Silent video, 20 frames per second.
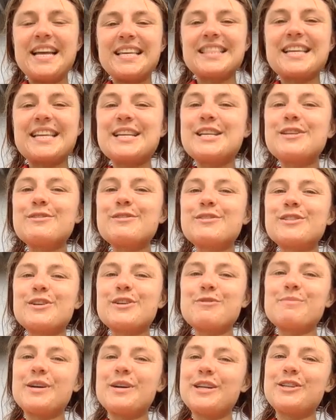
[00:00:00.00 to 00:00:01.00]
Thank you
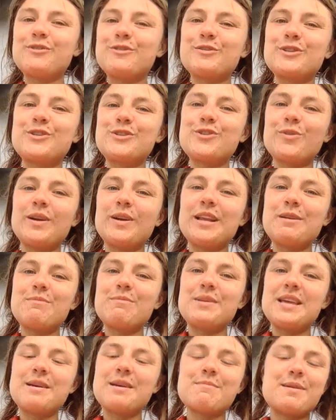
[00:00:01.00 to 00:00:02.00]
so much for joining
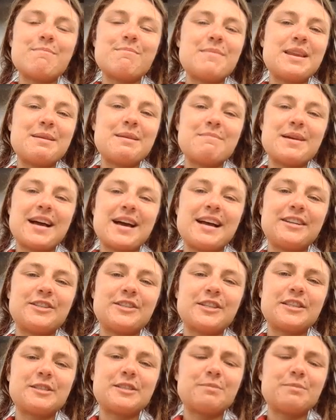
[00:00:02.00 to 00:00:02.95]
me in my many magics.